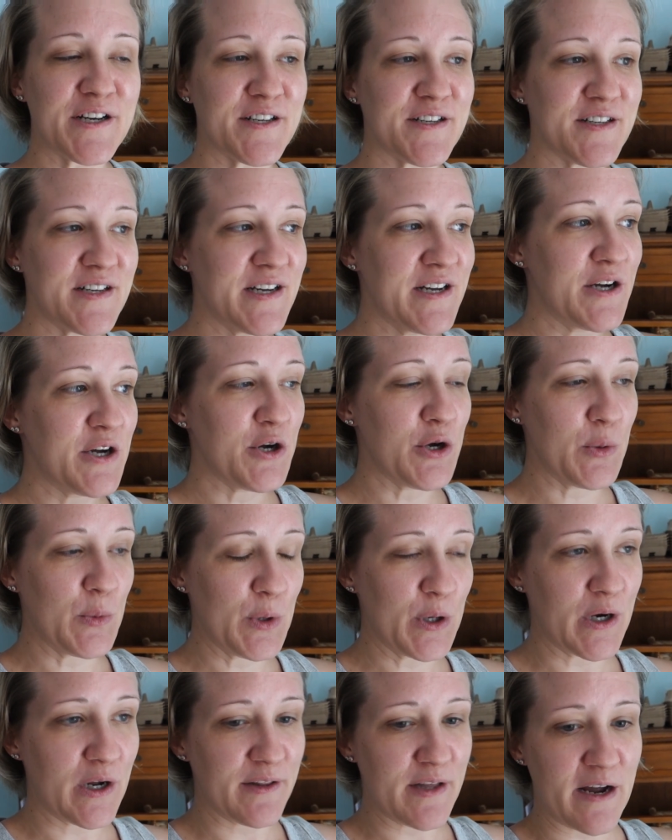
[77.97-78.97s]
to
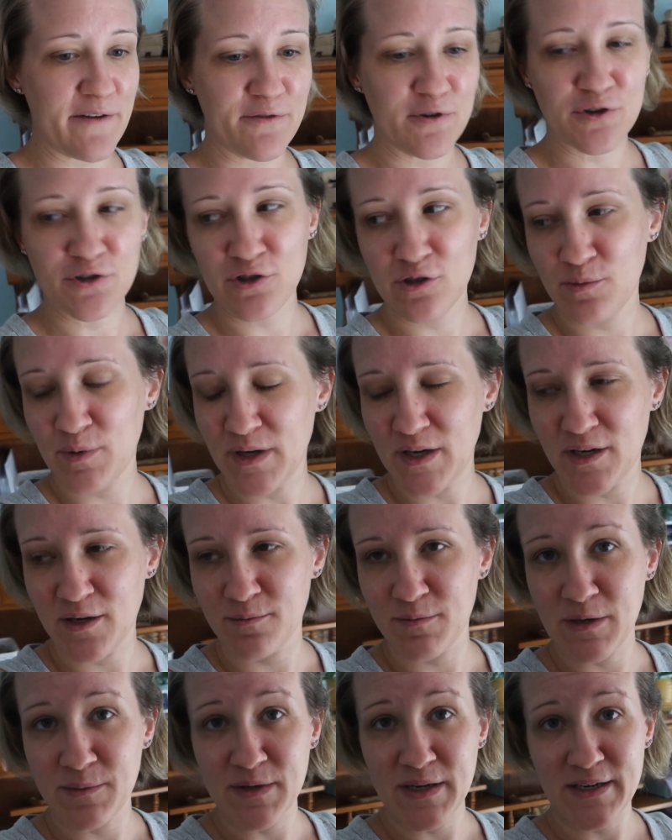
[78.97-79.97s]
work on that for a little
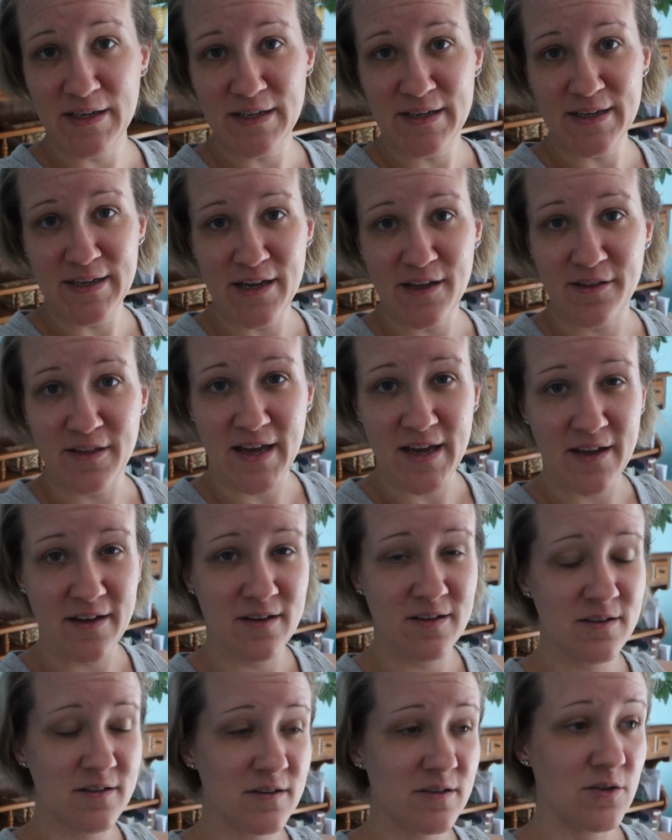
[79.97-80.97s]
bit. Maybe I can get that